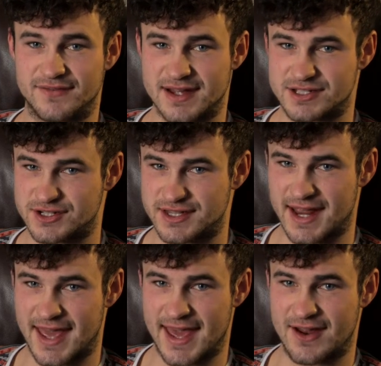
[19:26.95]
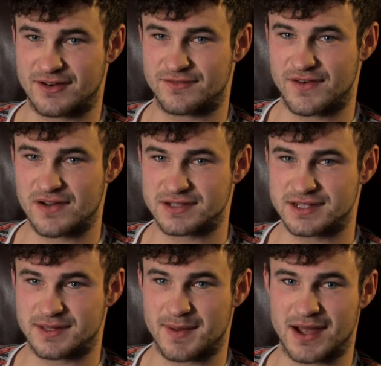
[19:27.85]
faster than a hare and
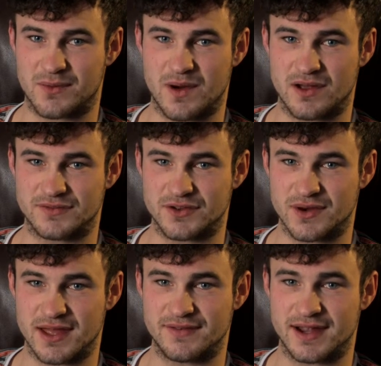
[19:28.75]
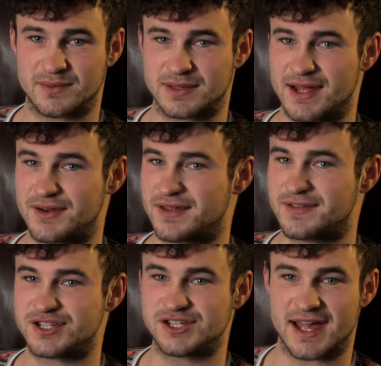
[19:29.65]
vaulted the back wall of the graveyard without
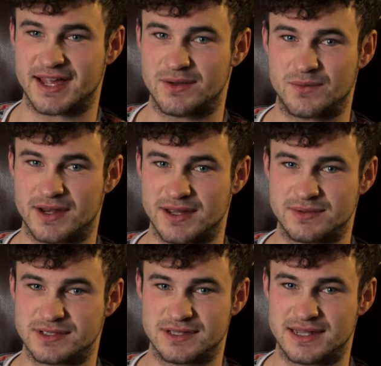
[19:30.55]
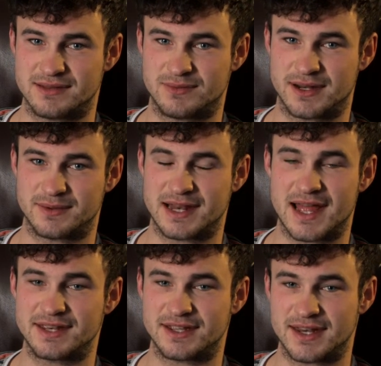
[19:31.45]
even checking what he would
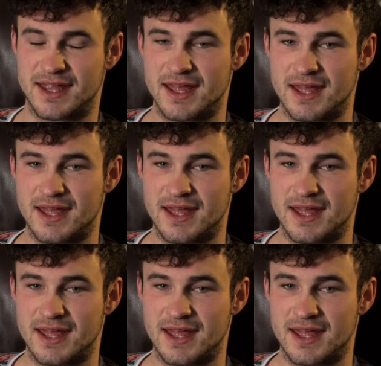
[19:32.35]
land on.